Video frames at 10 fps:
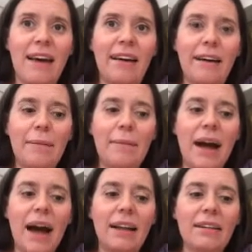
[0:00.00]

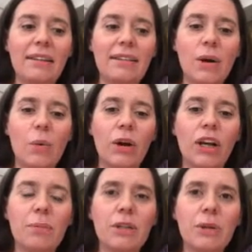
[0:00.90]
And we're going
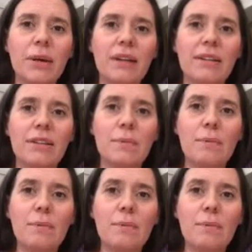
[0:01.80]
to be doing some